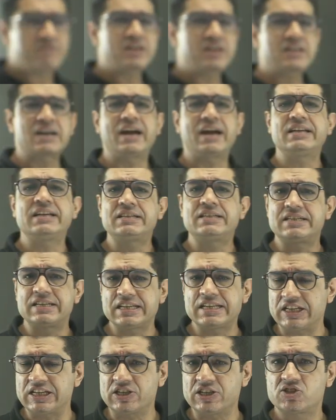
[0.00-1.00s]
I
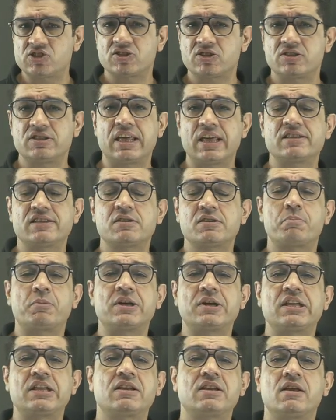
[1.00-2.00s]
teach, there is a
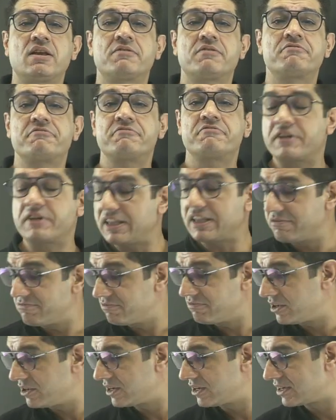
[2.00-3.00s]
particular
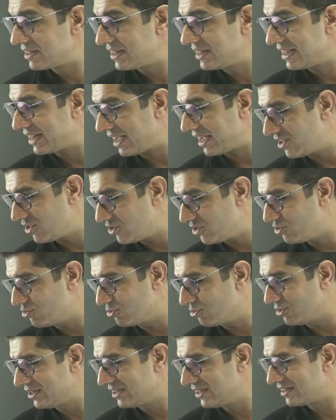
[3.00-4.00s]
framework that I
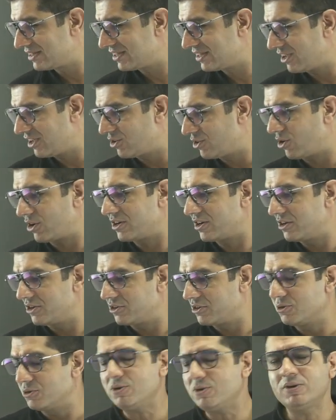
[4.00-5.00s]
use in order
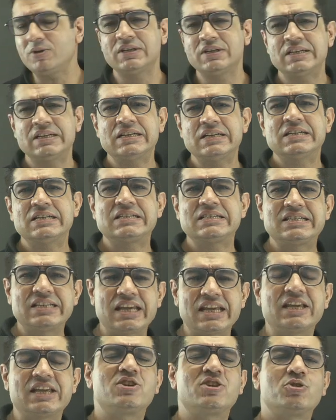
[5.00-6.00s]
to
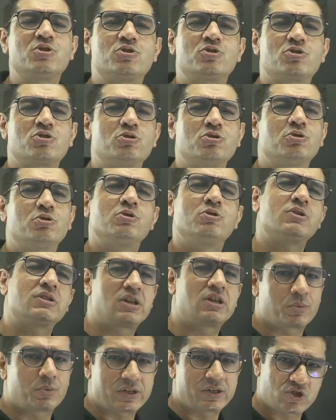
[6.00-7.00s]
take you through the
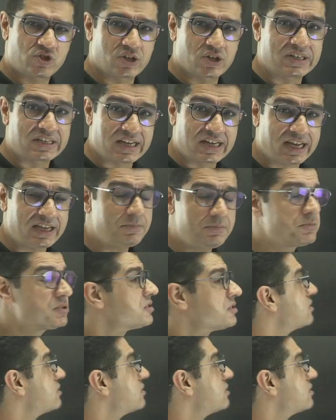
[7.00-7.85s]
question types.